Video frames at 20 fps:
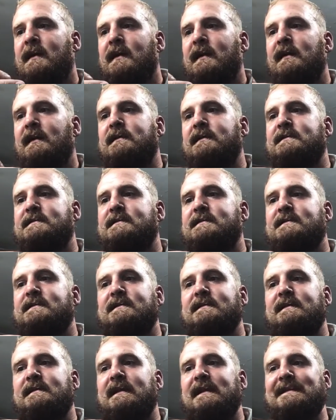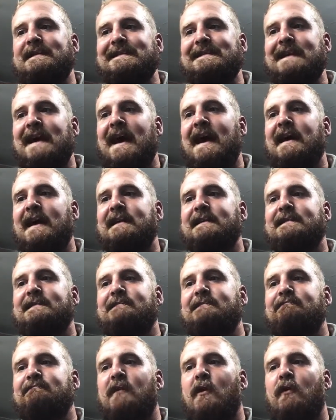It's not
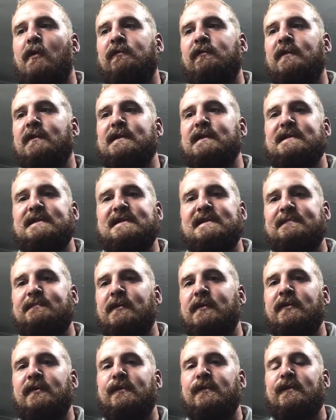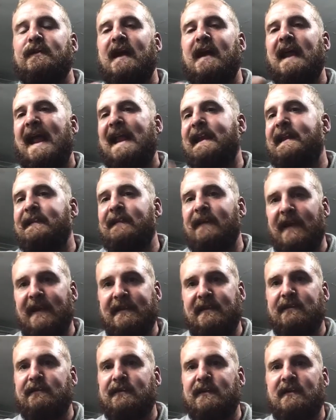overly smooth. I didn't like the
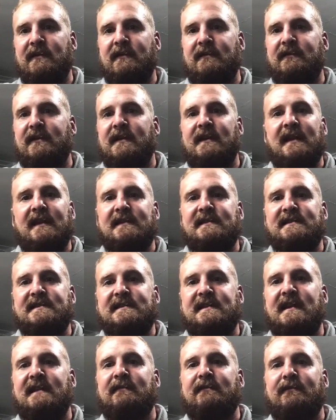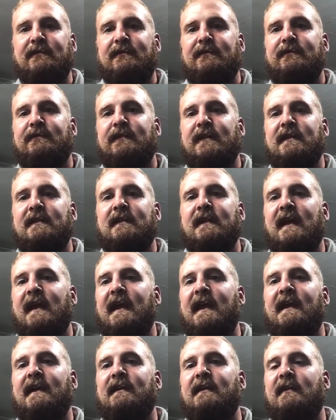feel of it. It just didn't fit the
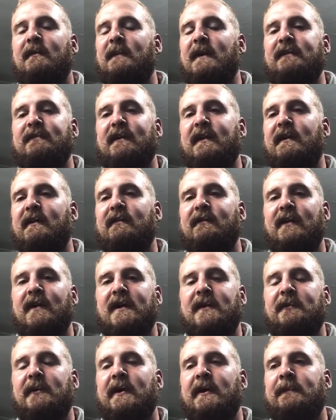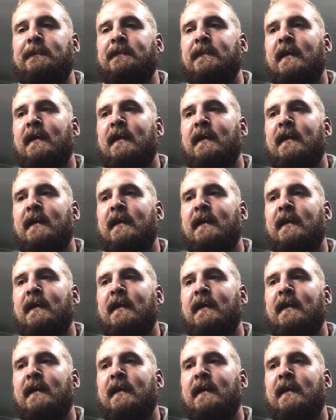hand or my finger very well.